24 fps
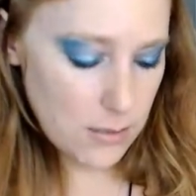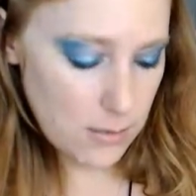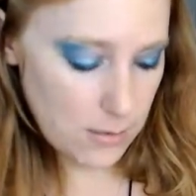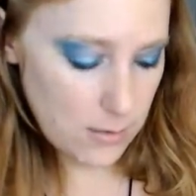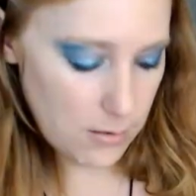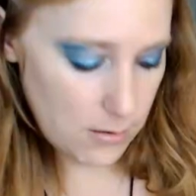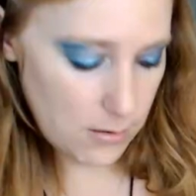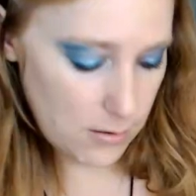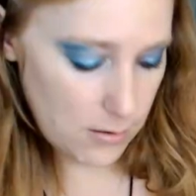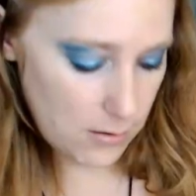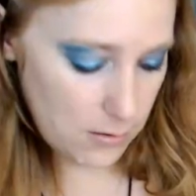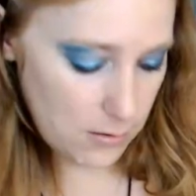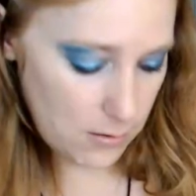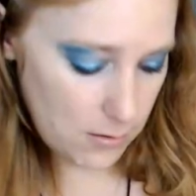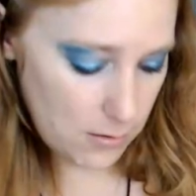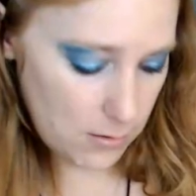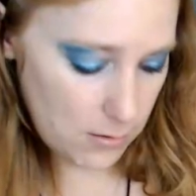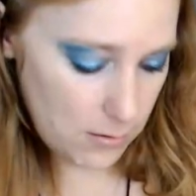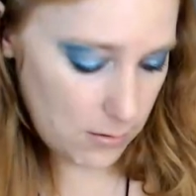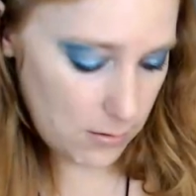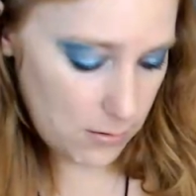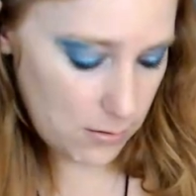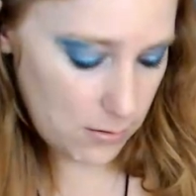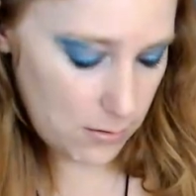
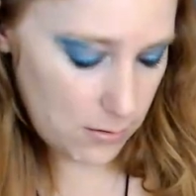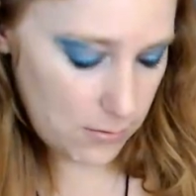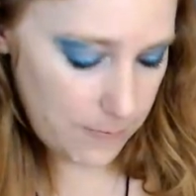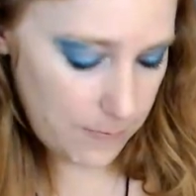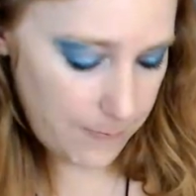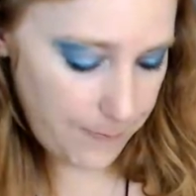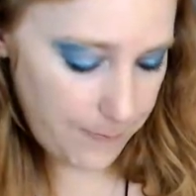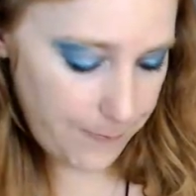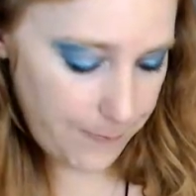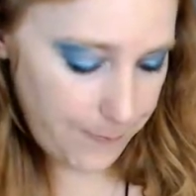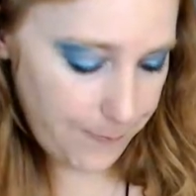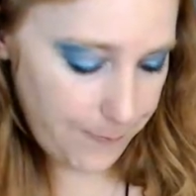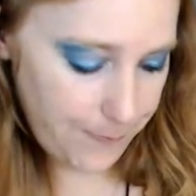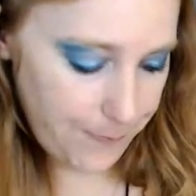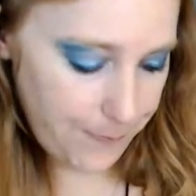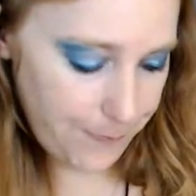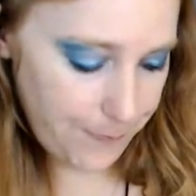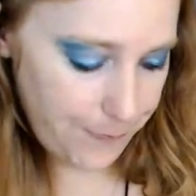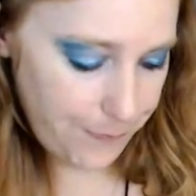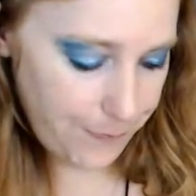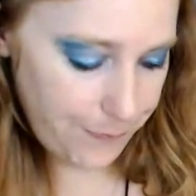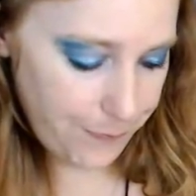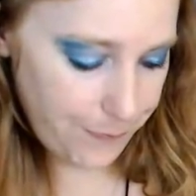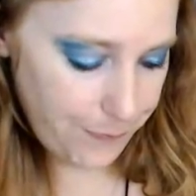
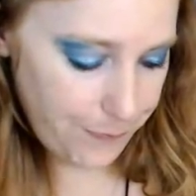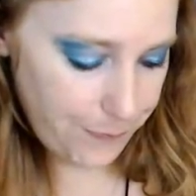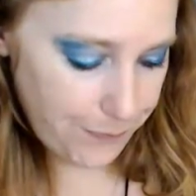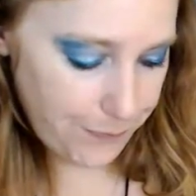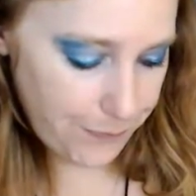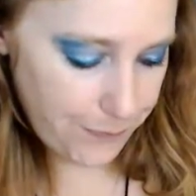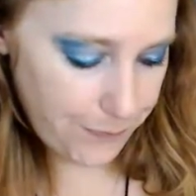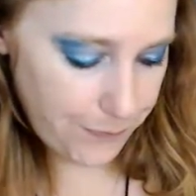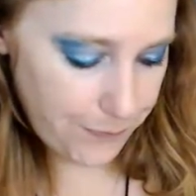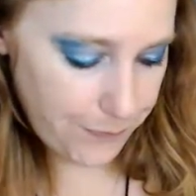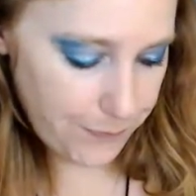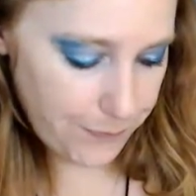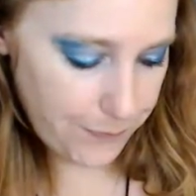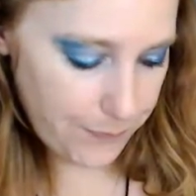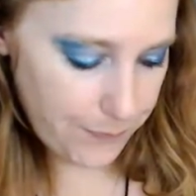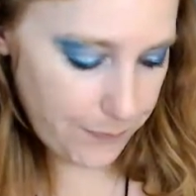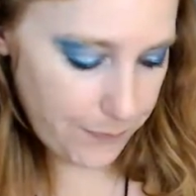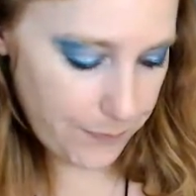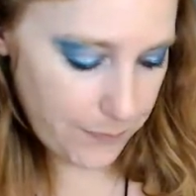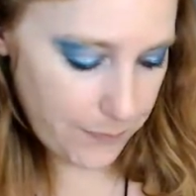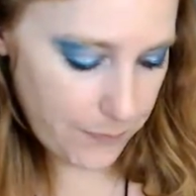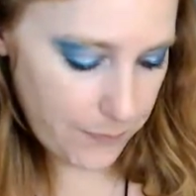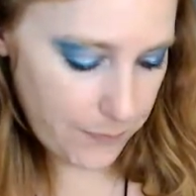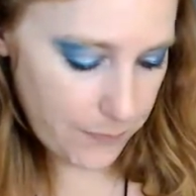
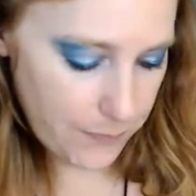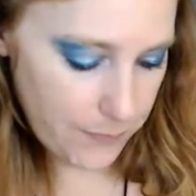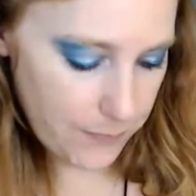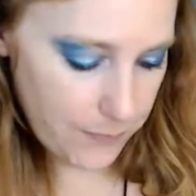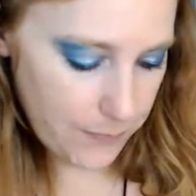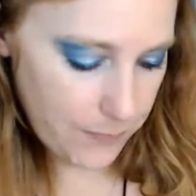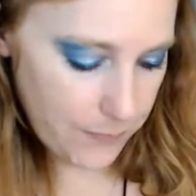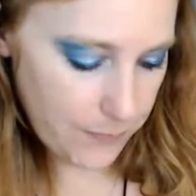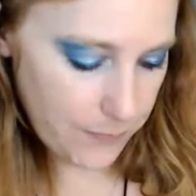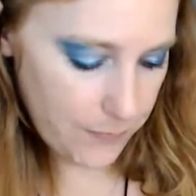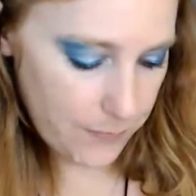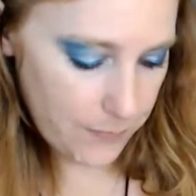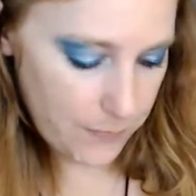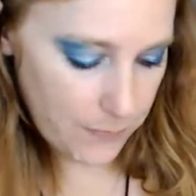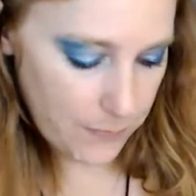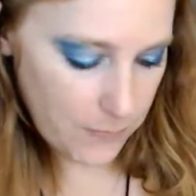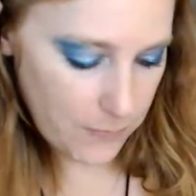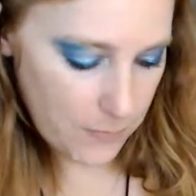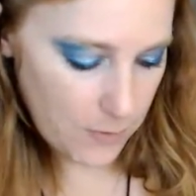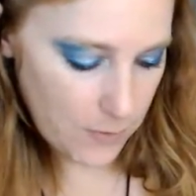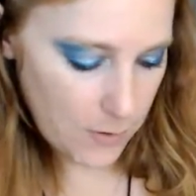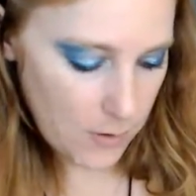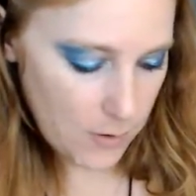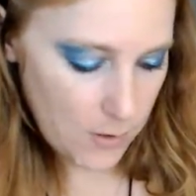
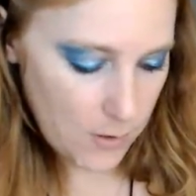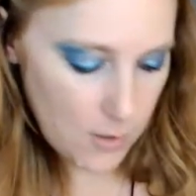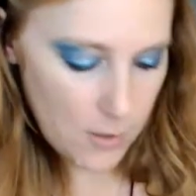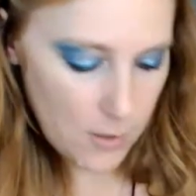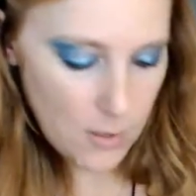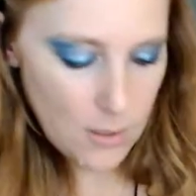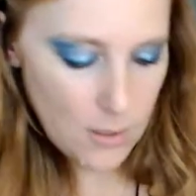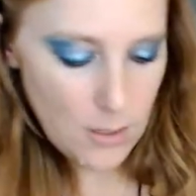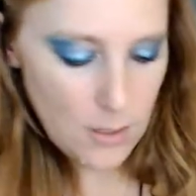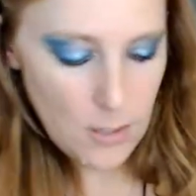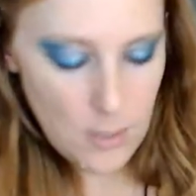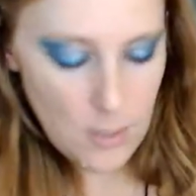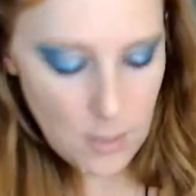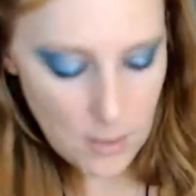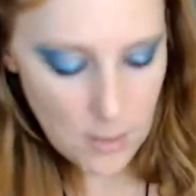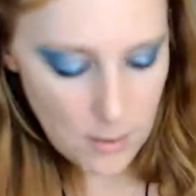Nobody speaks.